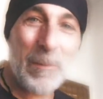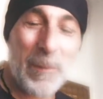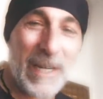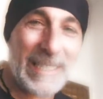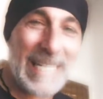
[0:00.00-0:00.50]

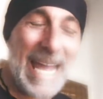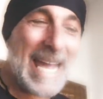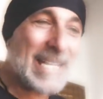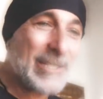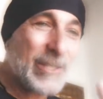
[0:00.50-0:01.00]
But
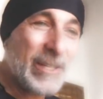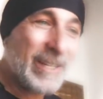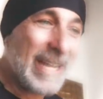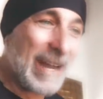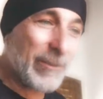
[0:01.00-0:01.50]
as
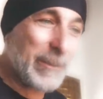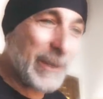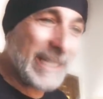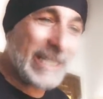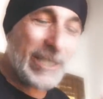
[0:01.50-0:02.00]

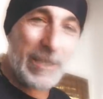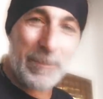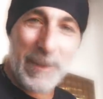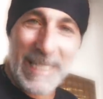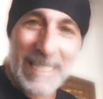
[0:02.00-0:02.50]
everybody
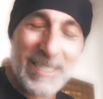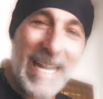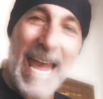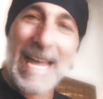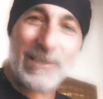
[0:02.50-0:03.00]
begins
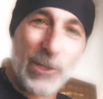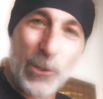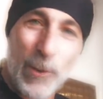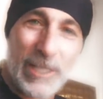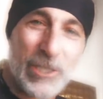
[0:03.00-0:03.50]
to ask
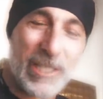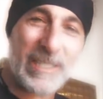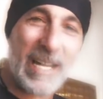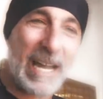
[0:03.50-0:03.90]
questions,